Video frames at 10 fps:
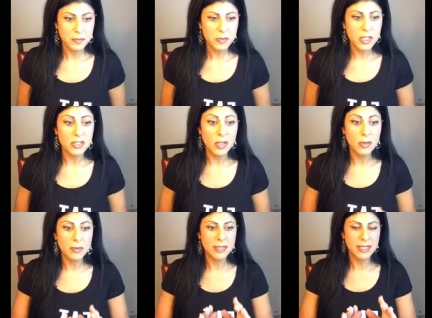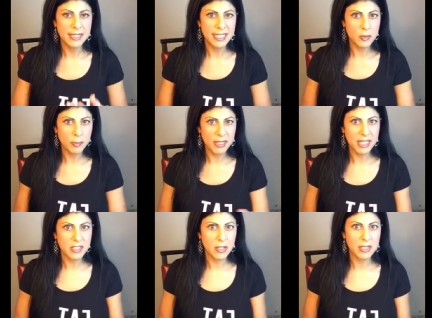So this will bring
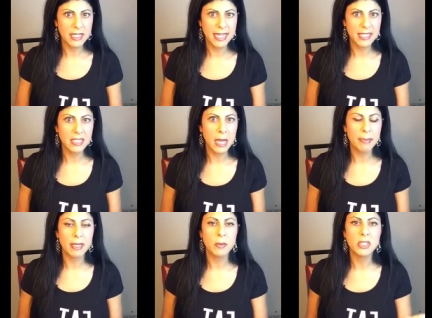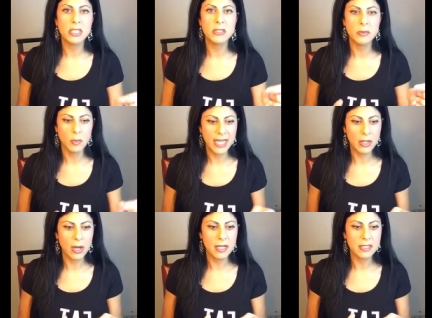us to the next topic, which is weight
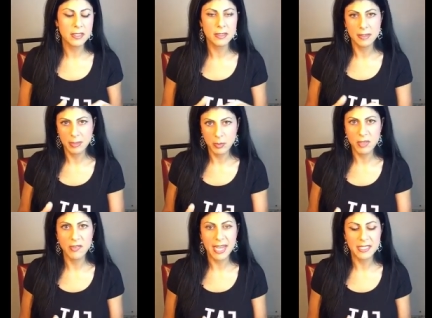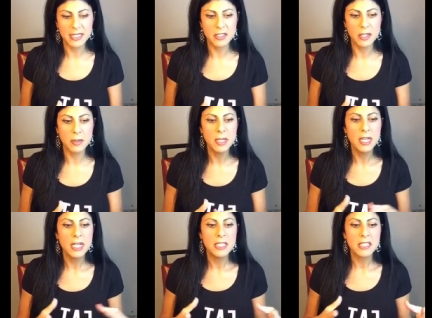loss with fasting. So
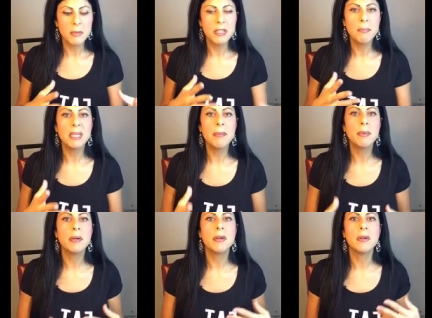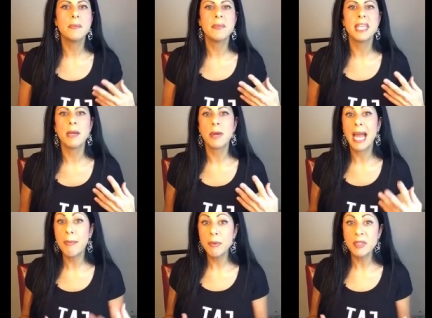some of the people, they were
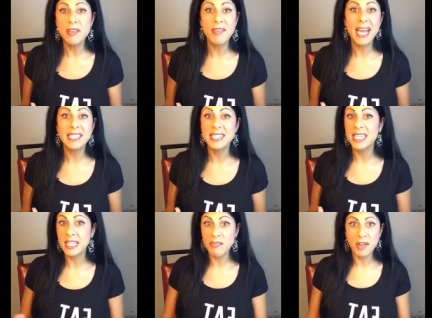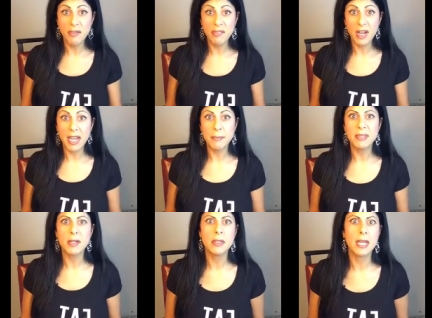happy with the fasting and they felt fine, but
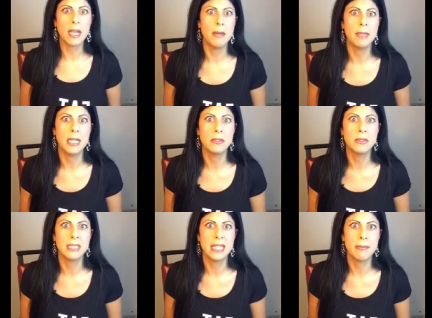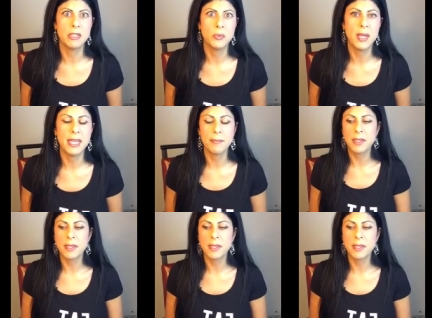they're like, I'm not losing that much weight.